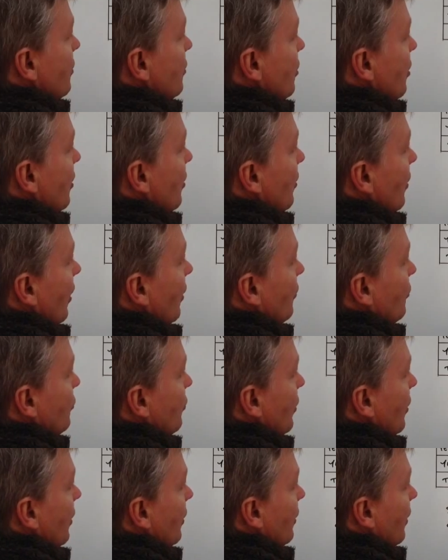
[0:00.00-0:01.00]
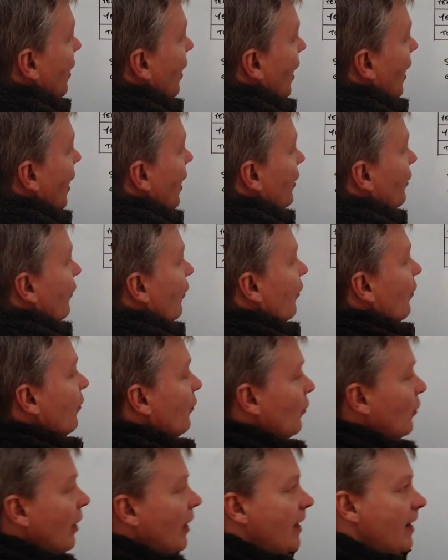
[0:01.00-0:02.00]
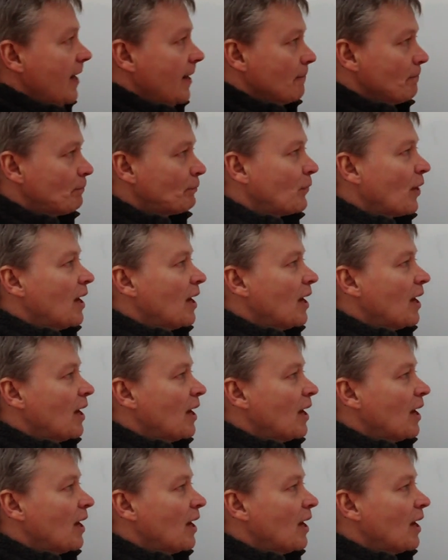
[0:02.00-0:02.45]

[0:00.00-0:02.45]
203.